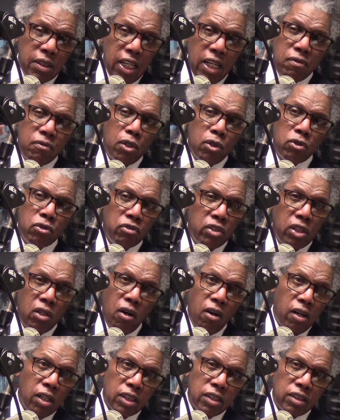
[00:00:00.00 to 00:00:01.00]
They vote
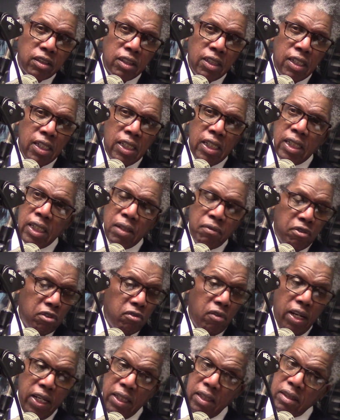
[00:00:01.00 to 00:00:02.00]
regardless. If it
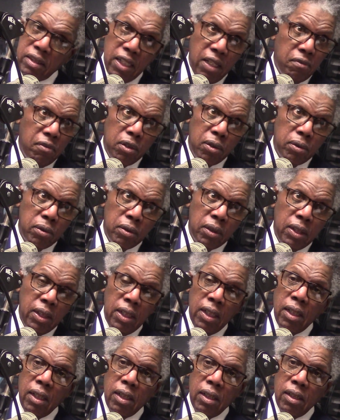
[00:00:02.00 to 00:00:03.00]
rains, they vote.
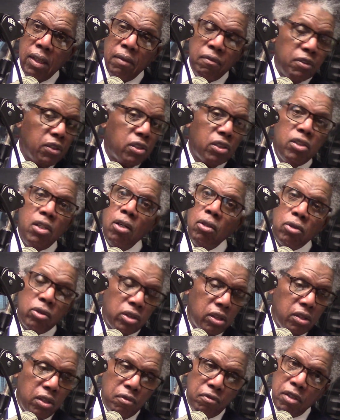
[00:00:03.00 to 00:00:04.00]
If it
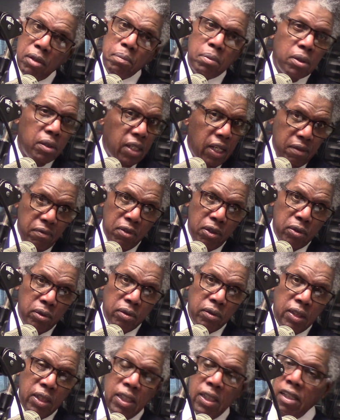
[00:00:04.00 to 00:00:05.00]
snows in November, they
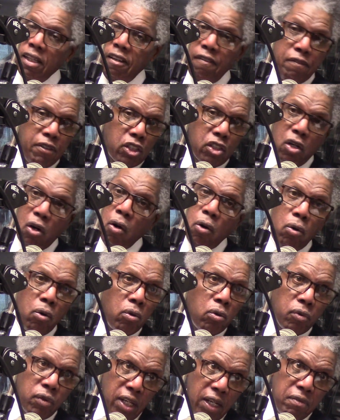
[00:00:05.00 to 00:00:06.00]
vote. If it's
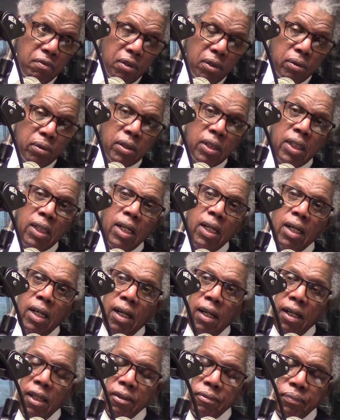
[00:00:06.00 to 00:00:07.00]
cold, they vote.
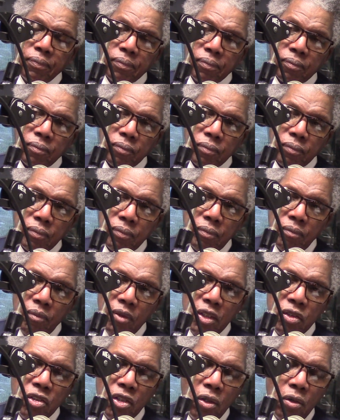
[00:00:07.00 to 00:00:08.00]

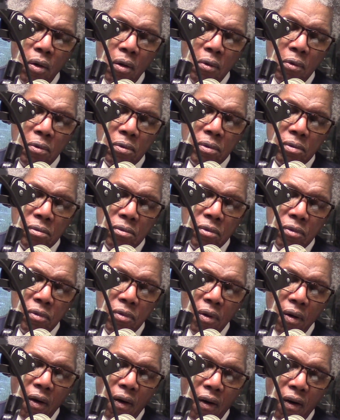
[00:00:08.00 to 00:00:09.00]
So
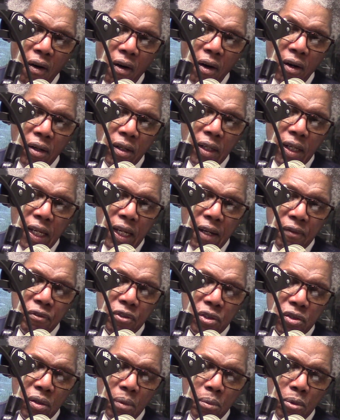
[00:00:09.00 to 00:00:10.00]
our
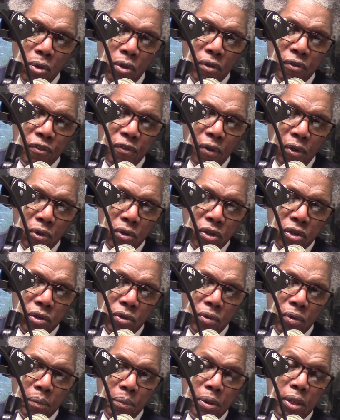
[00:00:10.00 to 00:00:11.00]
efforts are more focused
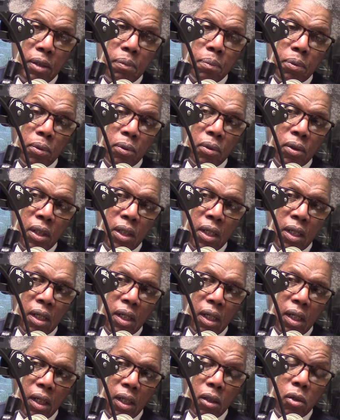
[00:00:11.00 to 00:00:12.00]
on people
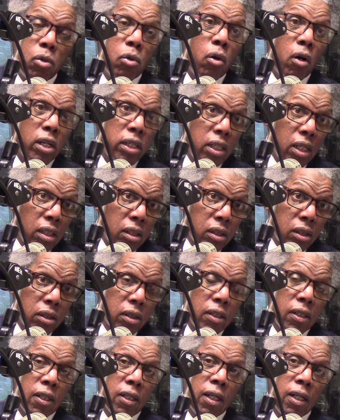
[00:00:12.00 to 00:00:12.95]
who are younger